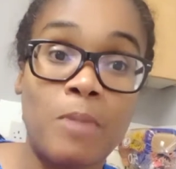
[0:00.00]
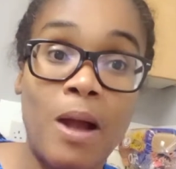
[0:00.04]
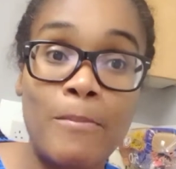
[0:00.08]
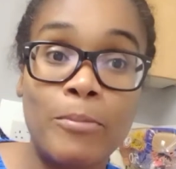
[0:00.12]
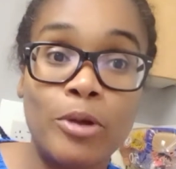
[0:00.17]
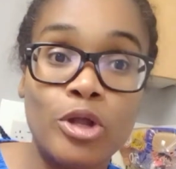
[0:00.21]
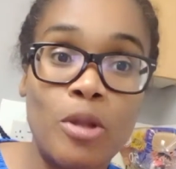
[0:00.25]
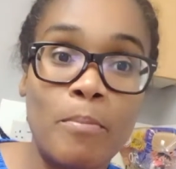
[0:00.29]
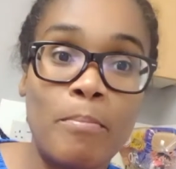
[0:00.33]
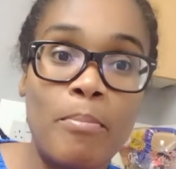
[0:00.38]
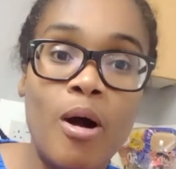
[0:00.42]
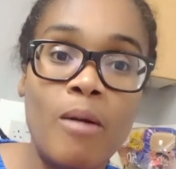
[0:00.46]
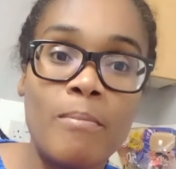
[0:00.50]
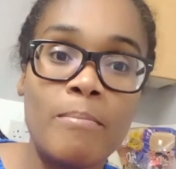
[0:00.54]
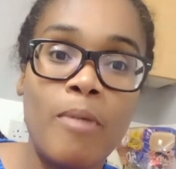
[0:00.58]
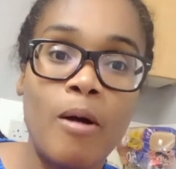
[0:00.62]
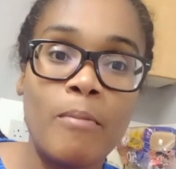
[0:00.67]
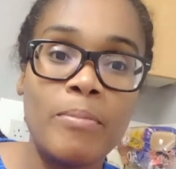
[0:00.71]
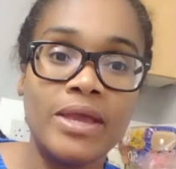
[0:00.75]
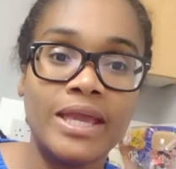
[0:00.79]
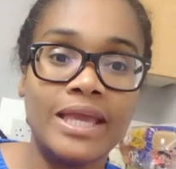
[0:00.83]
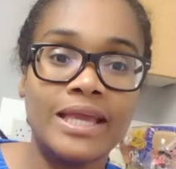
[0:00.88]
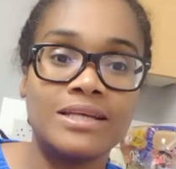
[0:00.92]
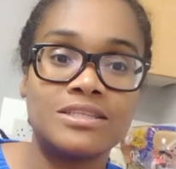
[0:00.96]
But I'm gonna pop
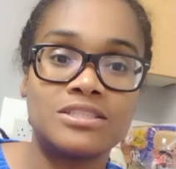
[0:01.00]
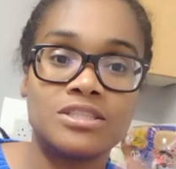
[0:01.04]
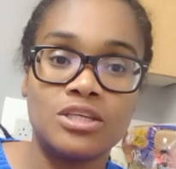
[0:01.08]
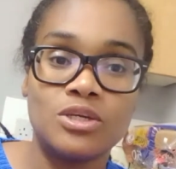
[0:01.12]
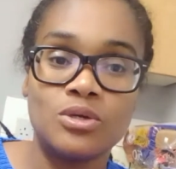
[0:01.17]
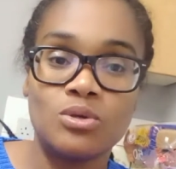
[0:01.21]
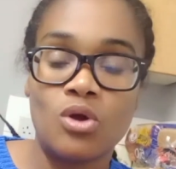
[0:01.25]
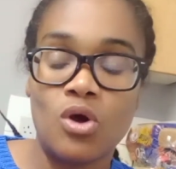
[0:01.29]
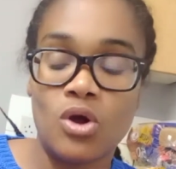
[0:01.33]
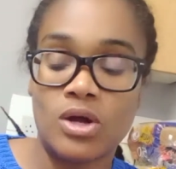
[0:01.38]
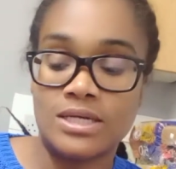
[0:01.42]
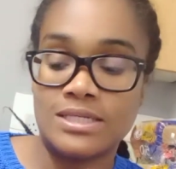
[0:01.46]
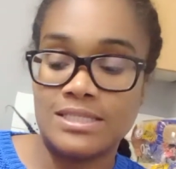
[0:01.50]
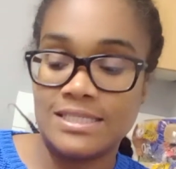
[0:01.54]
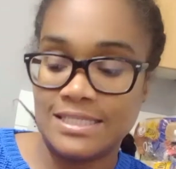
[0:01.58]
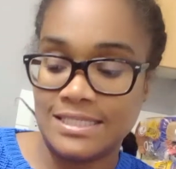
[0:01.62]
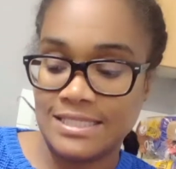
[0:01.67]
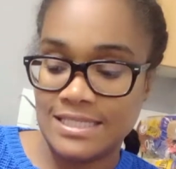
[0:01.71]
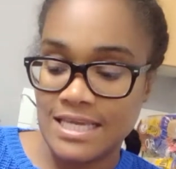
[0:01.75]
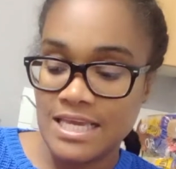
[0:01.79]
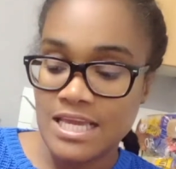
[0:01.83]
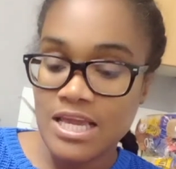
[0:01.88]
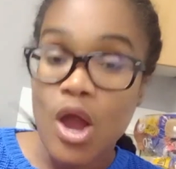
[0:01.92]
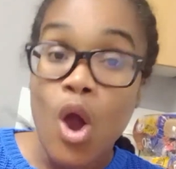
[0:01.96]
Bobby here so you lot can
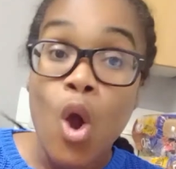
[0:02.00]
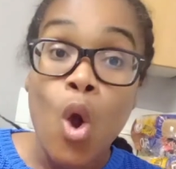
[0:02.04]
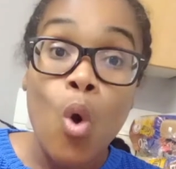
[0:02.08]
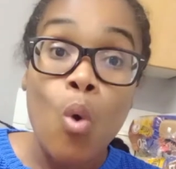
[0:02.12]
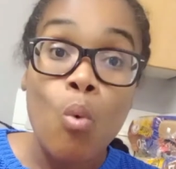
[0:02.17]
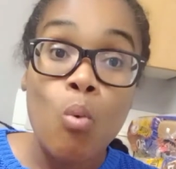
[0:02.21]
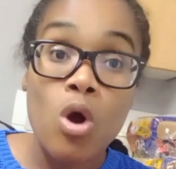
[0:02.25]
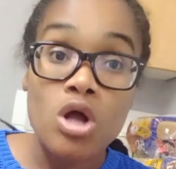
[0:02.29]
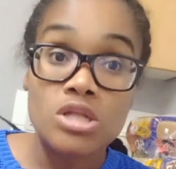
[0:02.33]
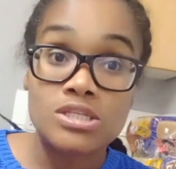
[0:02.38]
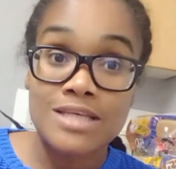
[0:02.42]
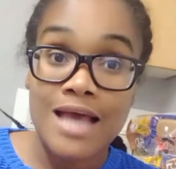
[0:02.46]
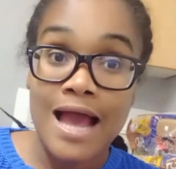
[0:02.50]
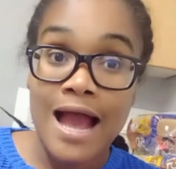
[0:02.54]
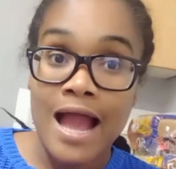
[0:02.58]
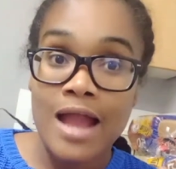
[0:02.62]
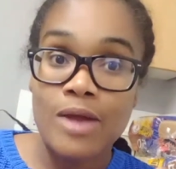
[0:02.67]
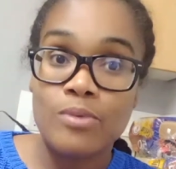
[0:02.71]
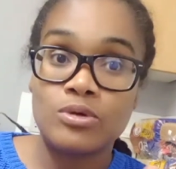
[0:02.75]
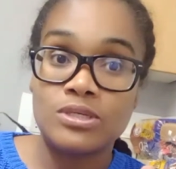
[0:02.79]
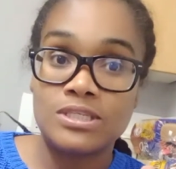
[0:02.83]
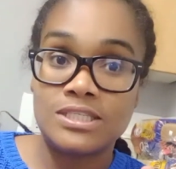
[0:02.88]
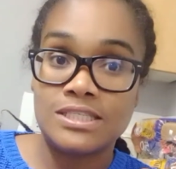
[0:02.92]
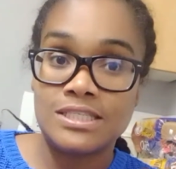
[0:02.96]
see what
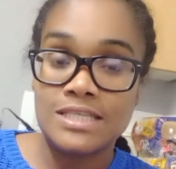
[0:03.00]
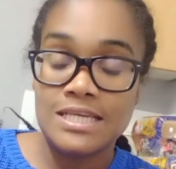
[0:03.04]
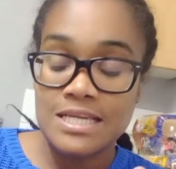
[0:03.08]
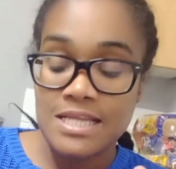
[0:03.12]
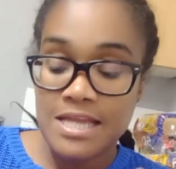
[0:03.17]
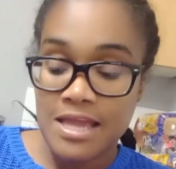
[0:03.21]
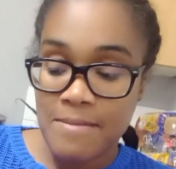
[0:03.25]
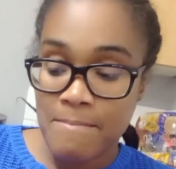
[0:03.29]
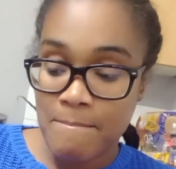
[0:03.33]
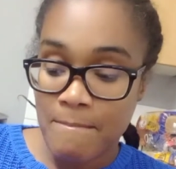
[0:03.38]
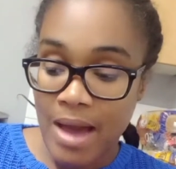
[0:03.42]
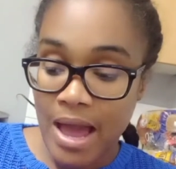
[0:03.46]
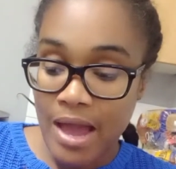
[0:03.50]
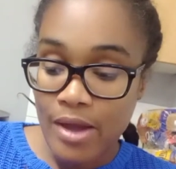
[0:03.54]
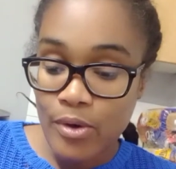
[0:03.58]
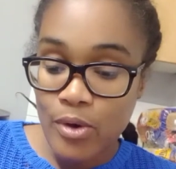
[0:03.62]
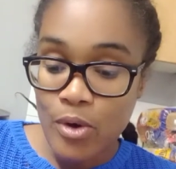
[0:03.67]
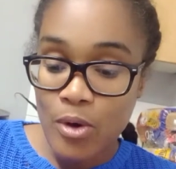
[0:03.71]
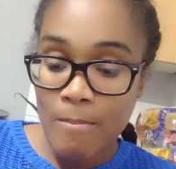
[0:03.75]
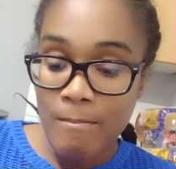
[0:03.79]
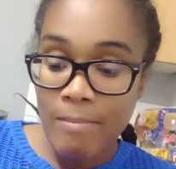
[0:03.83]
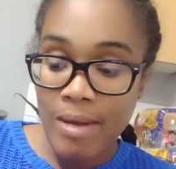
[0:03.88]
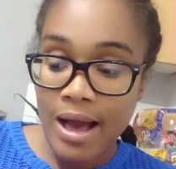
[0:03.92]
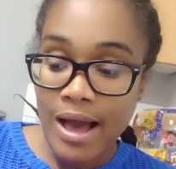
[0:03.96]
I was seeing in my
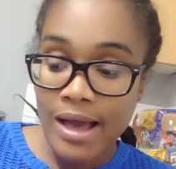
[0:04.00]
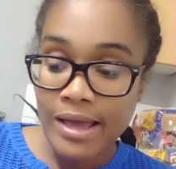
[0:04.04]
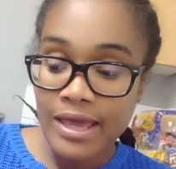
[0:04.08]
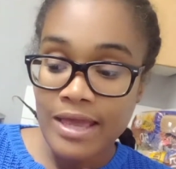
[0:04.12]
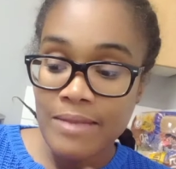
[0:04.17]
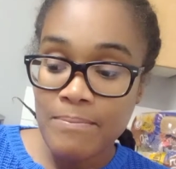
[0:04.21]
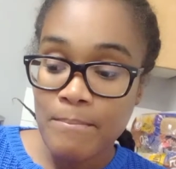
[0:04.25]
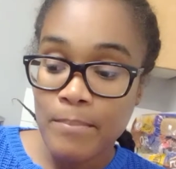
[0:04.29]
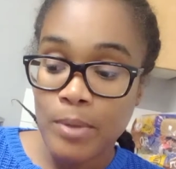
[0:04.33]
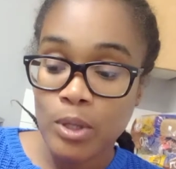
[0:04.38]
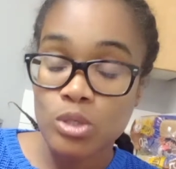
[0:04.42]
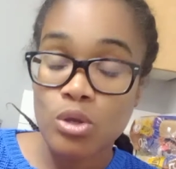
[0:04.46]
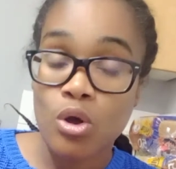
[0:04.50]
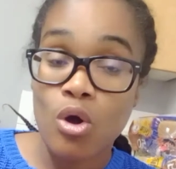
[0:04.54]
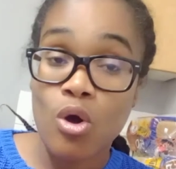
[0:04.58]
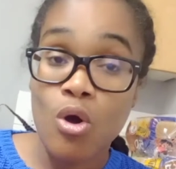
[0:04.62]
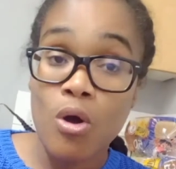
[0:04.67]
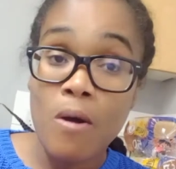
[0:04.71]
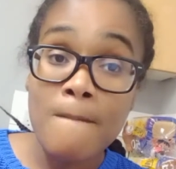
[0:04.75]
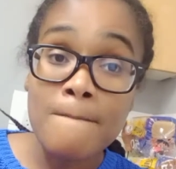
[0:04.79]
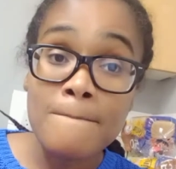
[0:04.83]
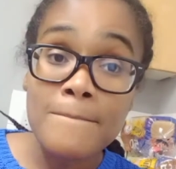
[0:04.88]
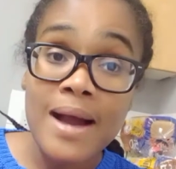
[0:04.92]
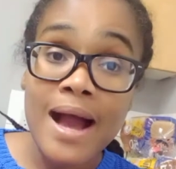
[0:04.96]
own bargain. But
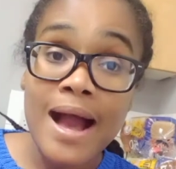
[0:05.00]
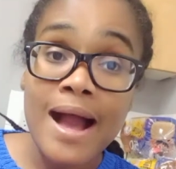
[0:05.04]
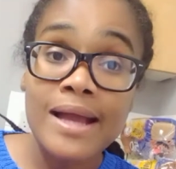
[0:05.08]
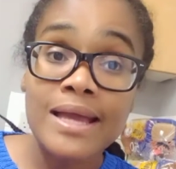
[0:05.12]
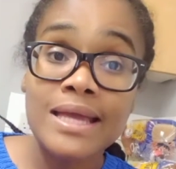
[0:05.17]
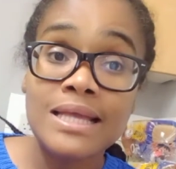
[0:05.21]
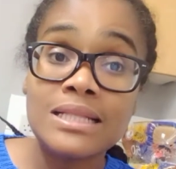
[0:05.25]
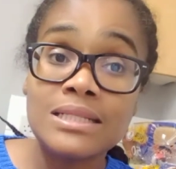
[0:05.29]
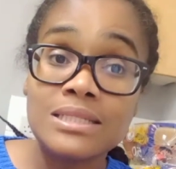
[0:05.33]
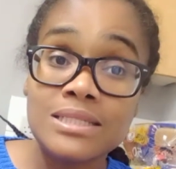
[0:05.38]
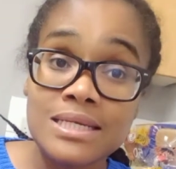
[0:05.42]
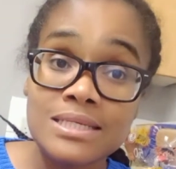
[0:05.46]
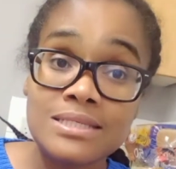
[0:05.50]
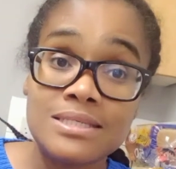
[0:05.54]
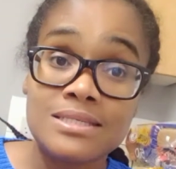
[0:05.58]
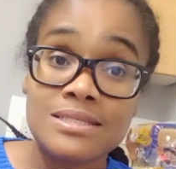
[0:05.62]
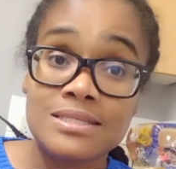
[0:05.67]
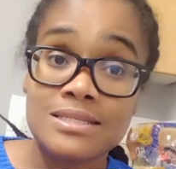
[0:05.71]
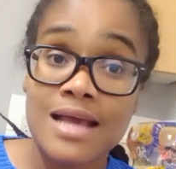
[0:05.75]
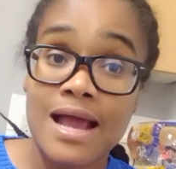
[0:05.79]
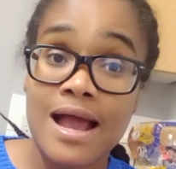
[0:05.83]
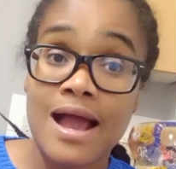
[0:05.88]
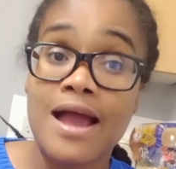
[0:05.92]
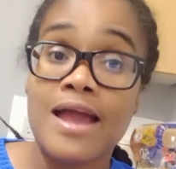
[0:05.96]
own bargain this
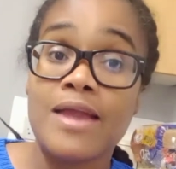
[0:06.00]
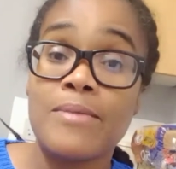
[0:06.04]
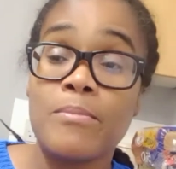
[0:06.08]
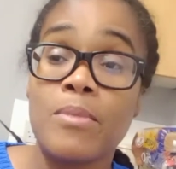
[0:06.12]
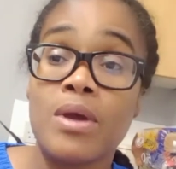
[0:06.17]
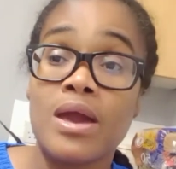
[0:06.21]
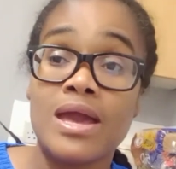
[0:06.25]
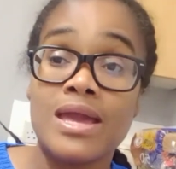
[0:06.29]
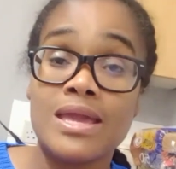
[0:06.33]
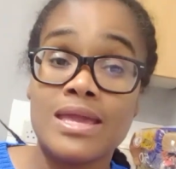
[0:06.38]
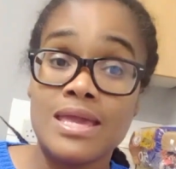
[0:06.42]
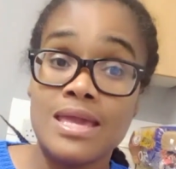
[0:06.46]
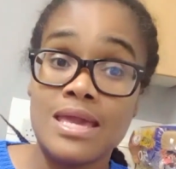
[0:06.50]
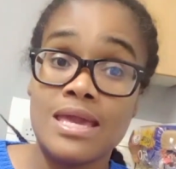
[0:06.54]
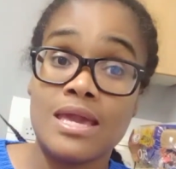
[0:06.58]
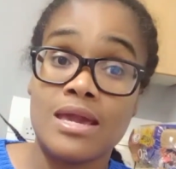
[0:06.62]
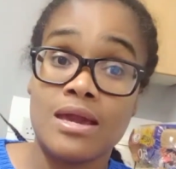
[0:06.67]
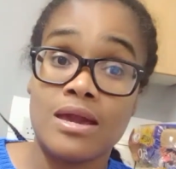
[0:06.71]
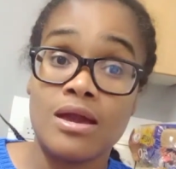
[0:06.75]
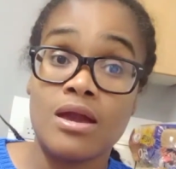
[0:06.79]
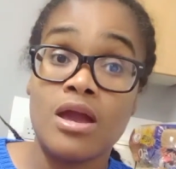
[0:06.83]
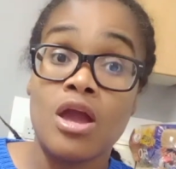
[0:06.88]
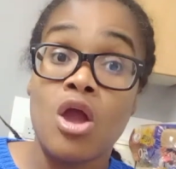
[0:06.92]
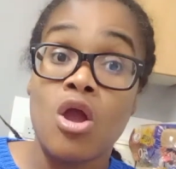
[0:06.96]
time a
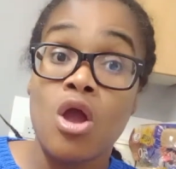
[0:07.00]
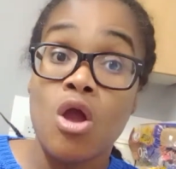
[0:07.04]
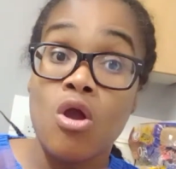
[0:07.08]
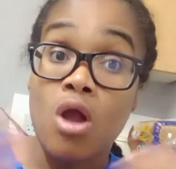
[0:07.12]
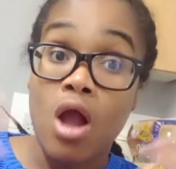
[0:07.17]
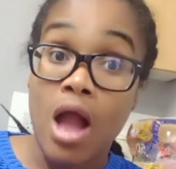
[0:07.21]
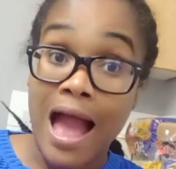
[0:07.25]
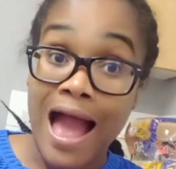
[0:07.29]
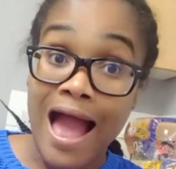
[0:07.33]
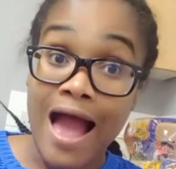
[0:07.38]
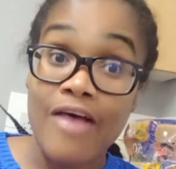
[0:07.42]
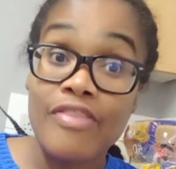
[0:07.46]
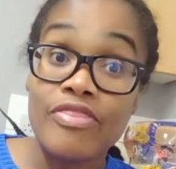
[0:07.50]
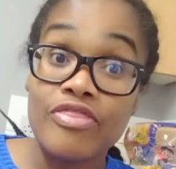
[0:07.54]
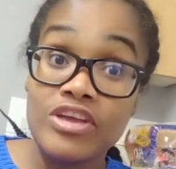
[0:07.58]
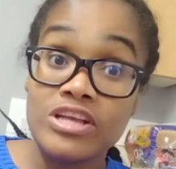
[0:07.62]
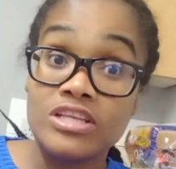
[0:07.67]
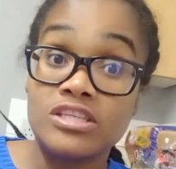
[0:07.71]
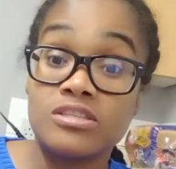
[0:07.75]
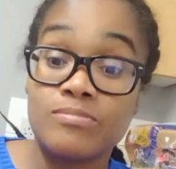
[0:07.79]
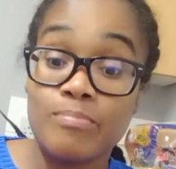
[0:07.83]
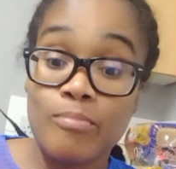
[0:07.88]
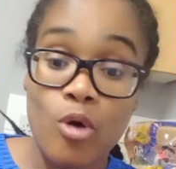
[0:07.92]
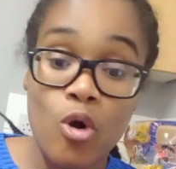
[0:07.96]
year, at
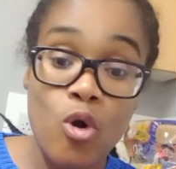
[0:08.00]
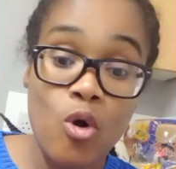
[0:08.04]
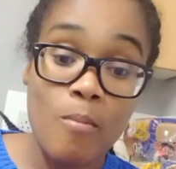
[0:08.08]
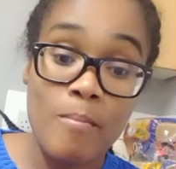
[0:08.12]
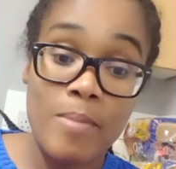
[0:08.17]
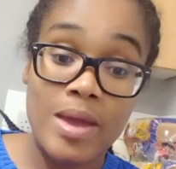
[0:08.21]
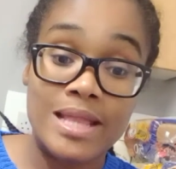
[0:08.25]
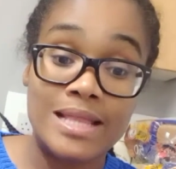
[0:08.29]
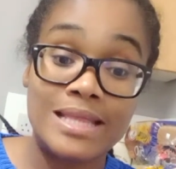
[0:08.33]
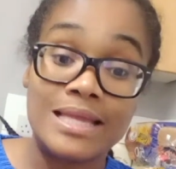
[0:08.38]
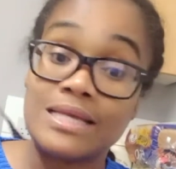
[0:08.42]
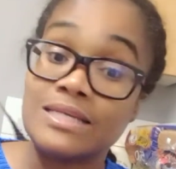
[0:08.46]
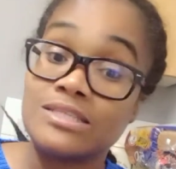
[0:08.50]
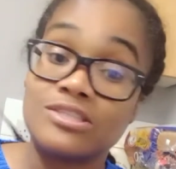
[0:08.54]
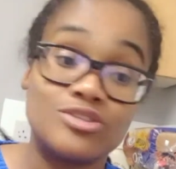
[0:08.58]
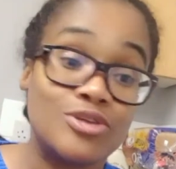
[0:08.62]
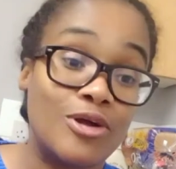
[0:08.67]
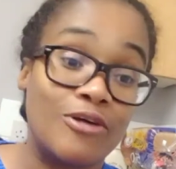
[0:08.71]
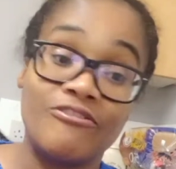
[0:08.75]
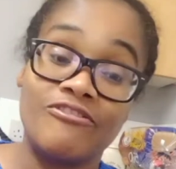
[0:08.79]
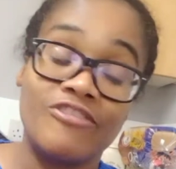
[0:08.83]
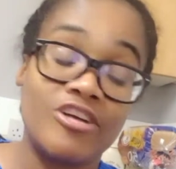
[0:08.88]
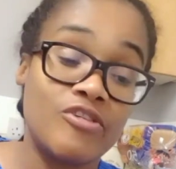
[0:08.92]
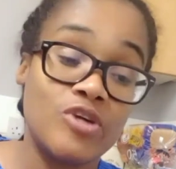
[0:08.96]
this moment, is
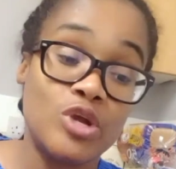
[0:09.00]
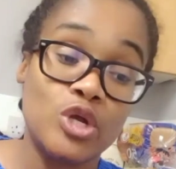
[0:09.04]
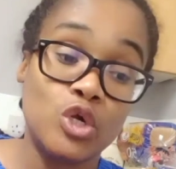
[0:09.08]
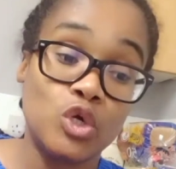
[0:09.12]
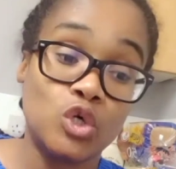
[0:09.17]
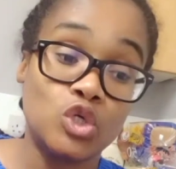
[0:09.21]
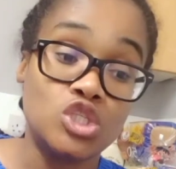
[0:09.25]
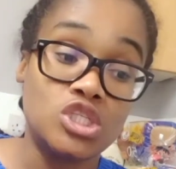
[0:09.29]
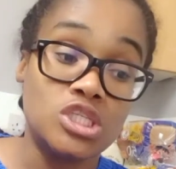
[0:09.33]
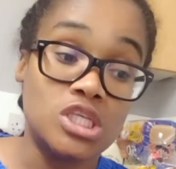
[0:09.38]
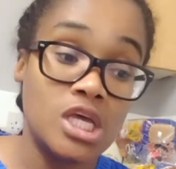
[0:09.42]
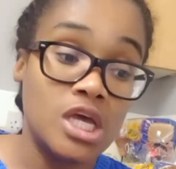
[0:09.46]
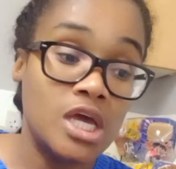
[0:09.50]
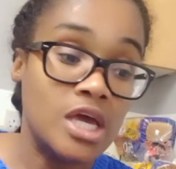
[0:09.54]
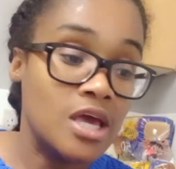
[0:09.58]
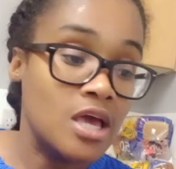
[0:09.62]
not very good.